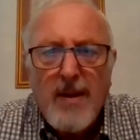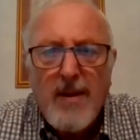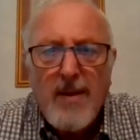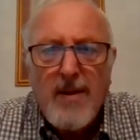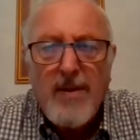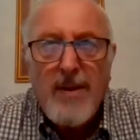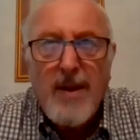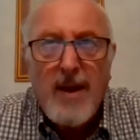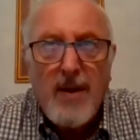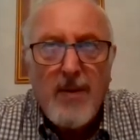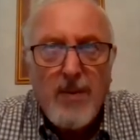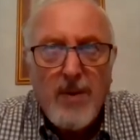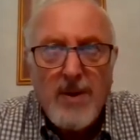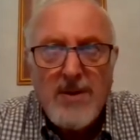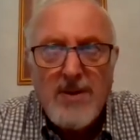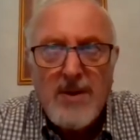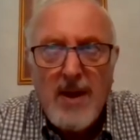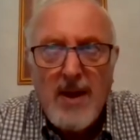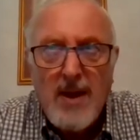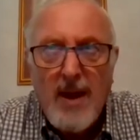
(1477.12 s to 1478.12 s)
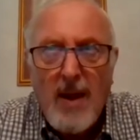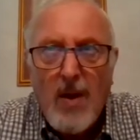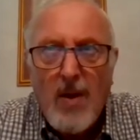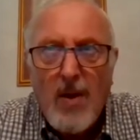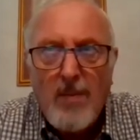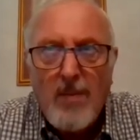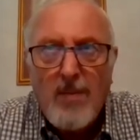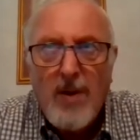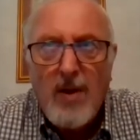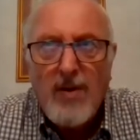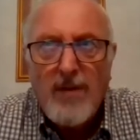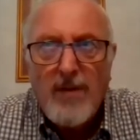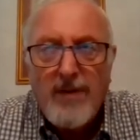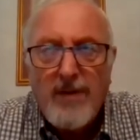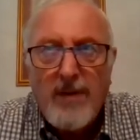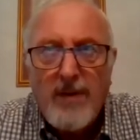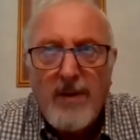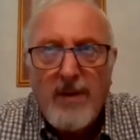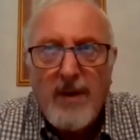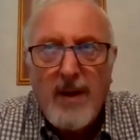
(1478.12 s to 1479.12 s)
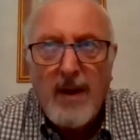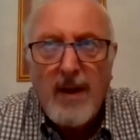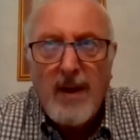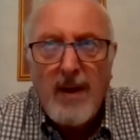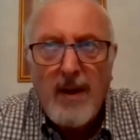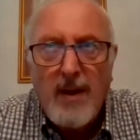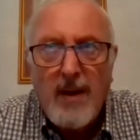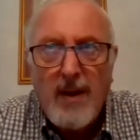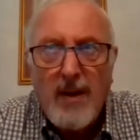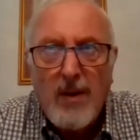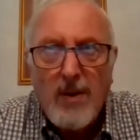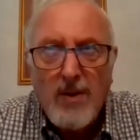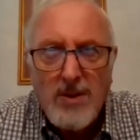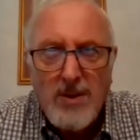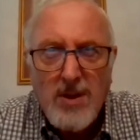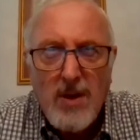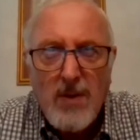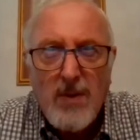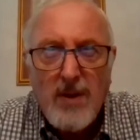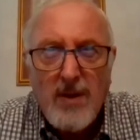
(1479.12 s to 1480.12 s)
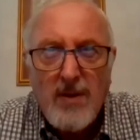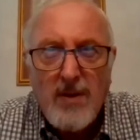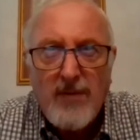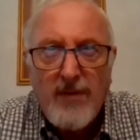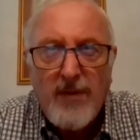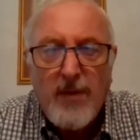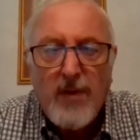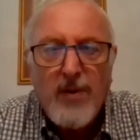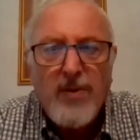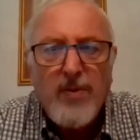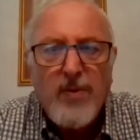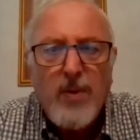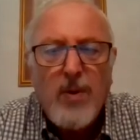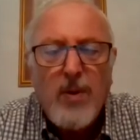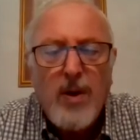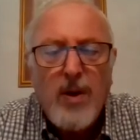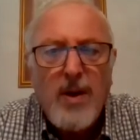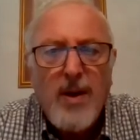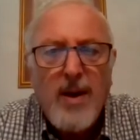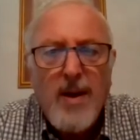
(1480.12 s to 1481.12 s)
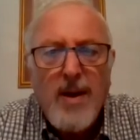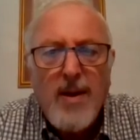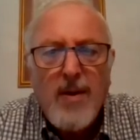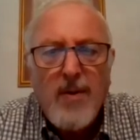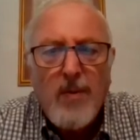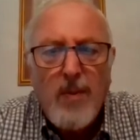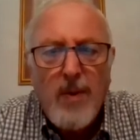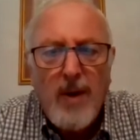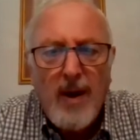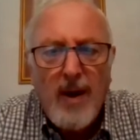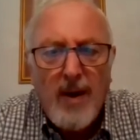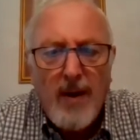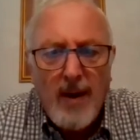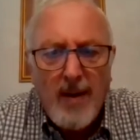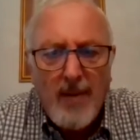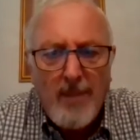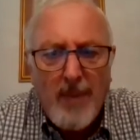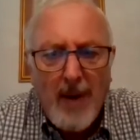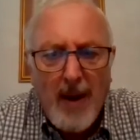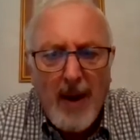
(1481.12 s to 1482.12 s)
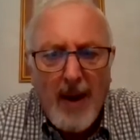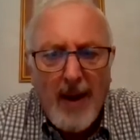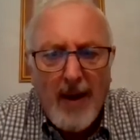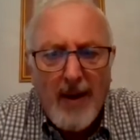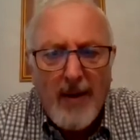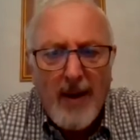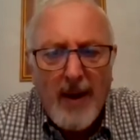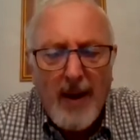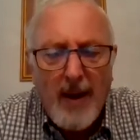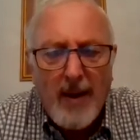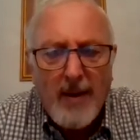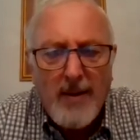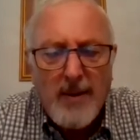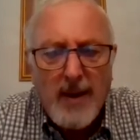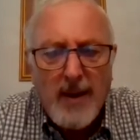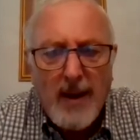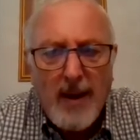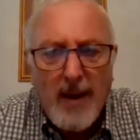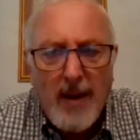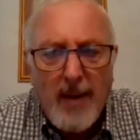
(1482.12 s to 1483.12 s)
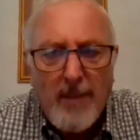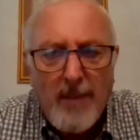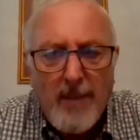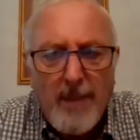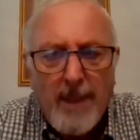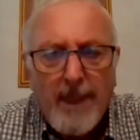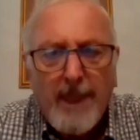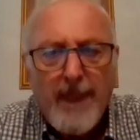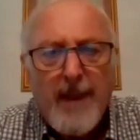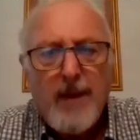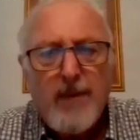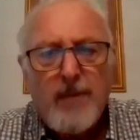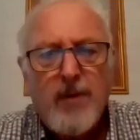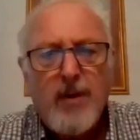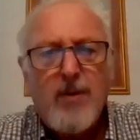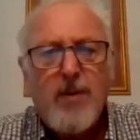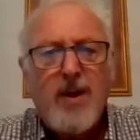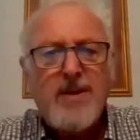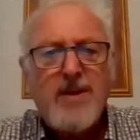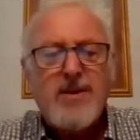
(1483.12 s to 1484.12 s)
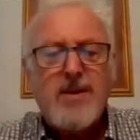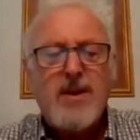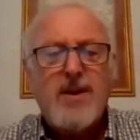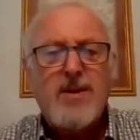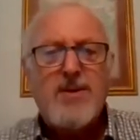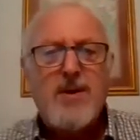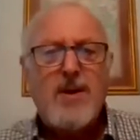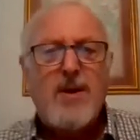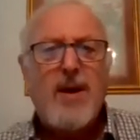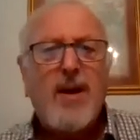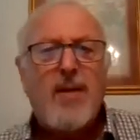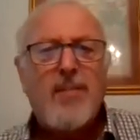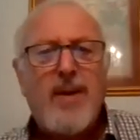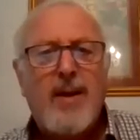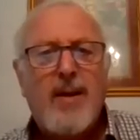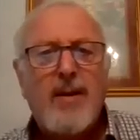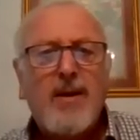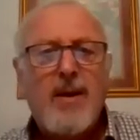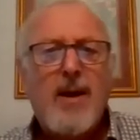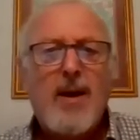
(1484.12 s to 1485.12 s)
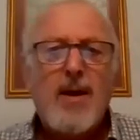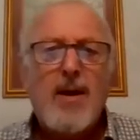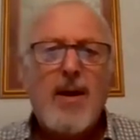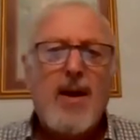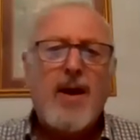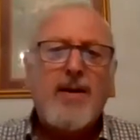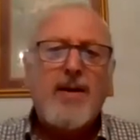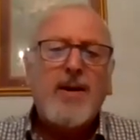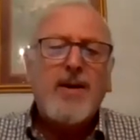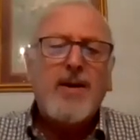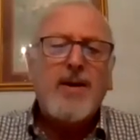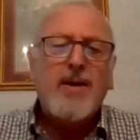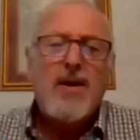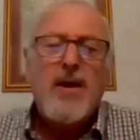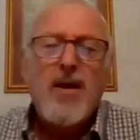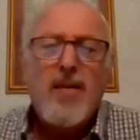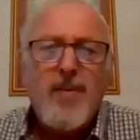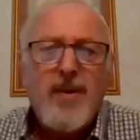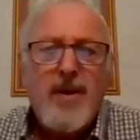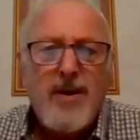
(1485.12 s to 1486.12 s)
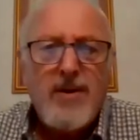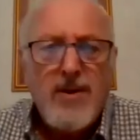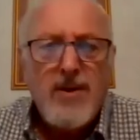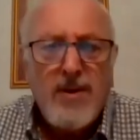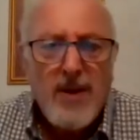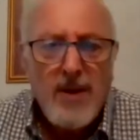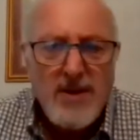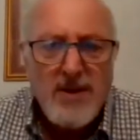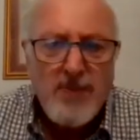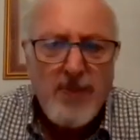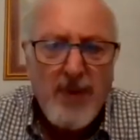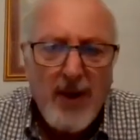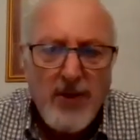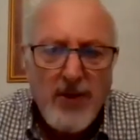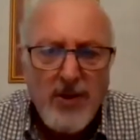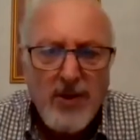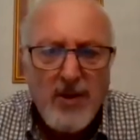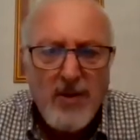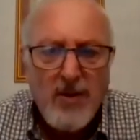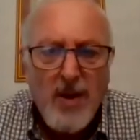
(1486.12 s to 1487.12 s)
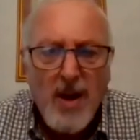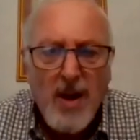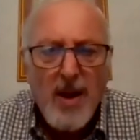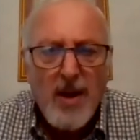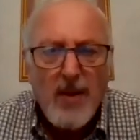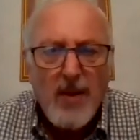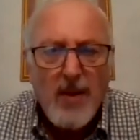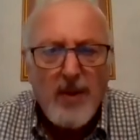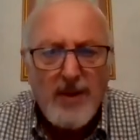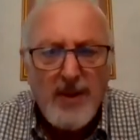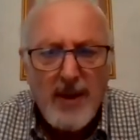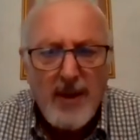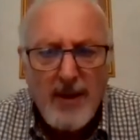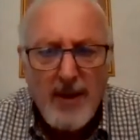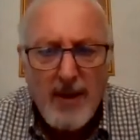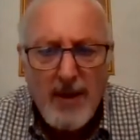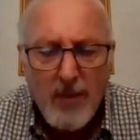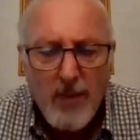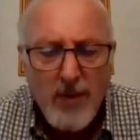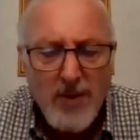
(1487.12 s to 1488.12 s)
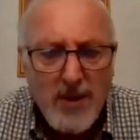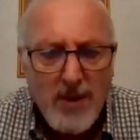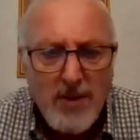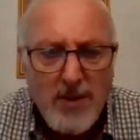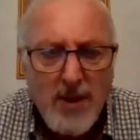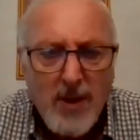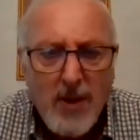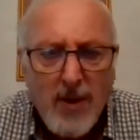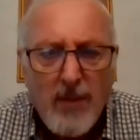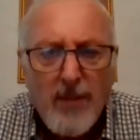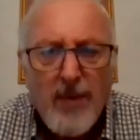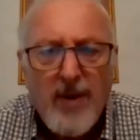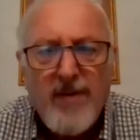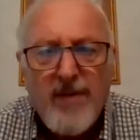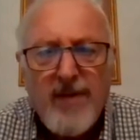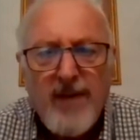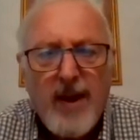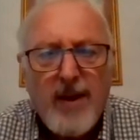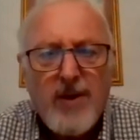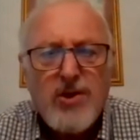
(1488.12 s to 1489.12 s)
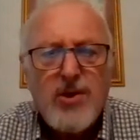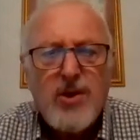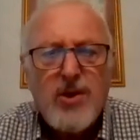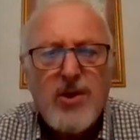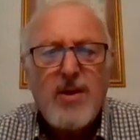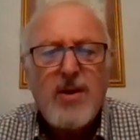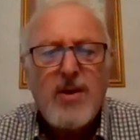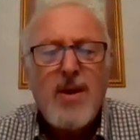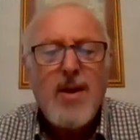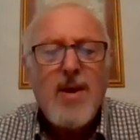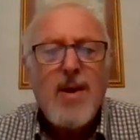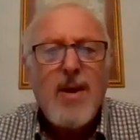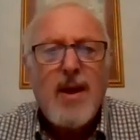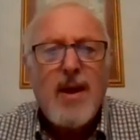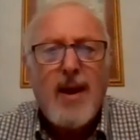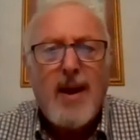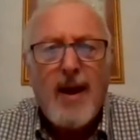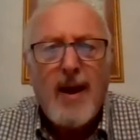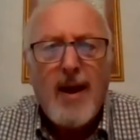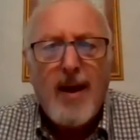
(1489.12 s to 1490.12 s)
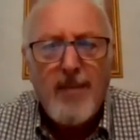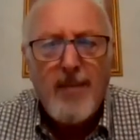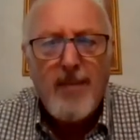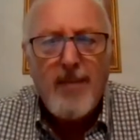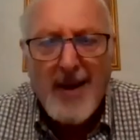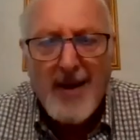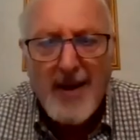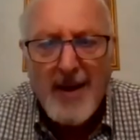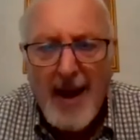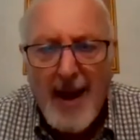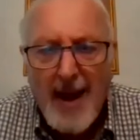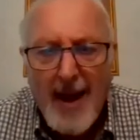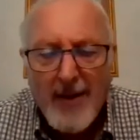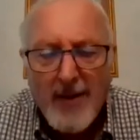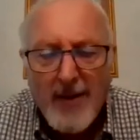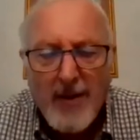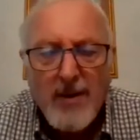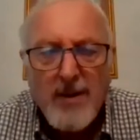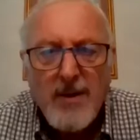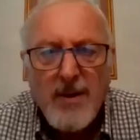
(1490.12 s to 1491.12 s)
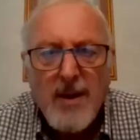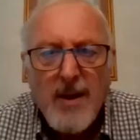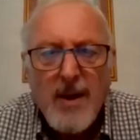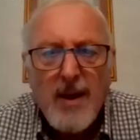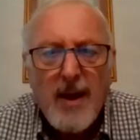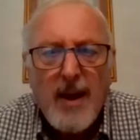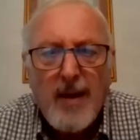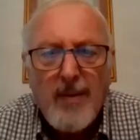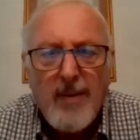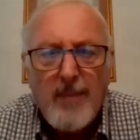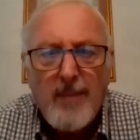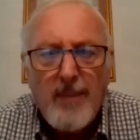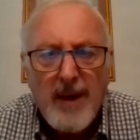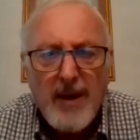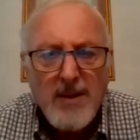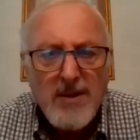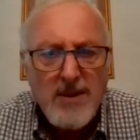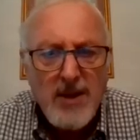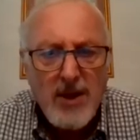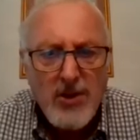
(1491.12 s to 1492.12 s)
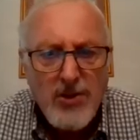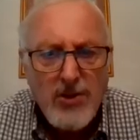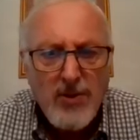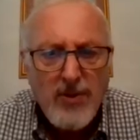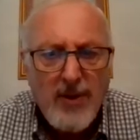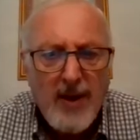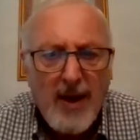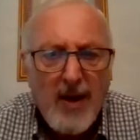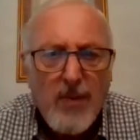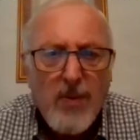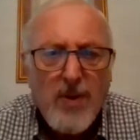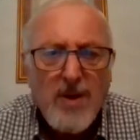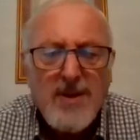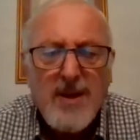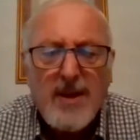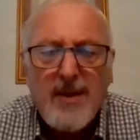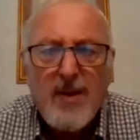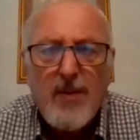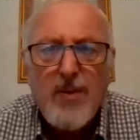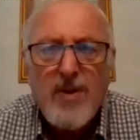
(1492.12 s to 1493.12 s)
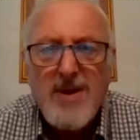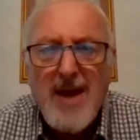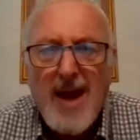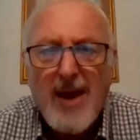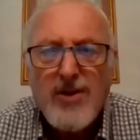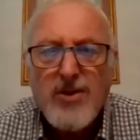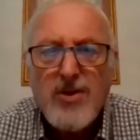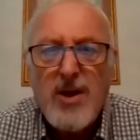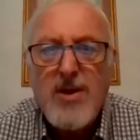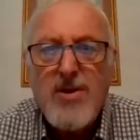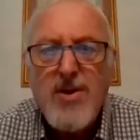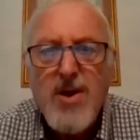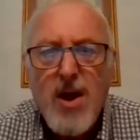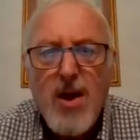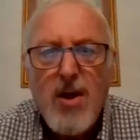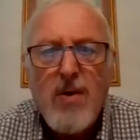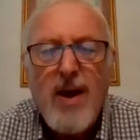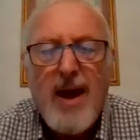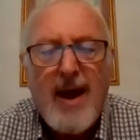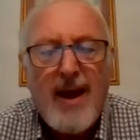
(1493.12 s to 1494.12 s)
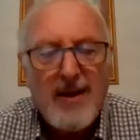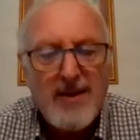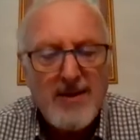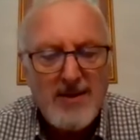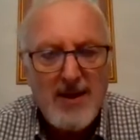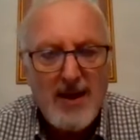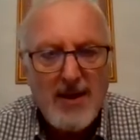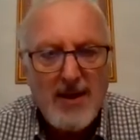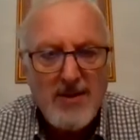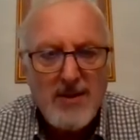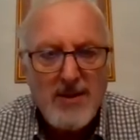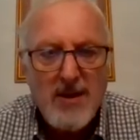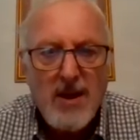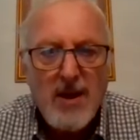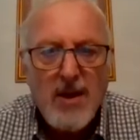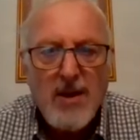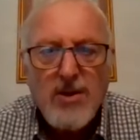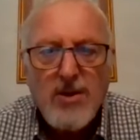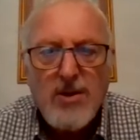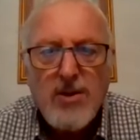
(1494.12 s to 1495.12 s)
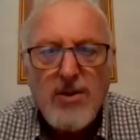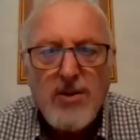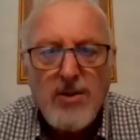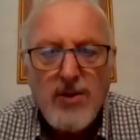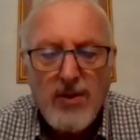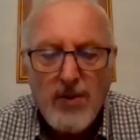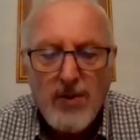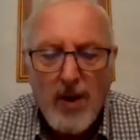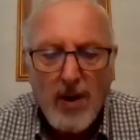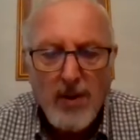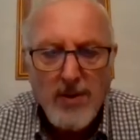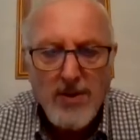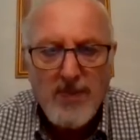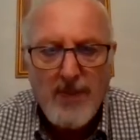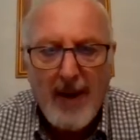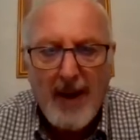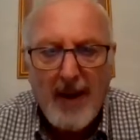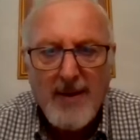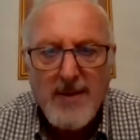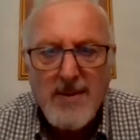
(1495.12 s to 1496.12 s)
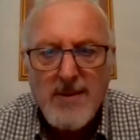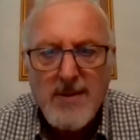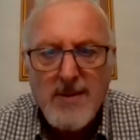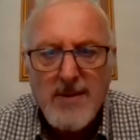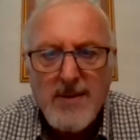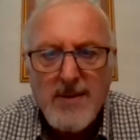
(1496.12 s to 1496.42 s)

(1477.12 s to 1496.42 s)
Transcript: There was a home over also in the 4th Ward where a buyer had requested us to come in, hired us to come in and do the inspection. We did it. It was a total renovation and an add-on. The biggest issue there was that there was actually no access to the crawl space.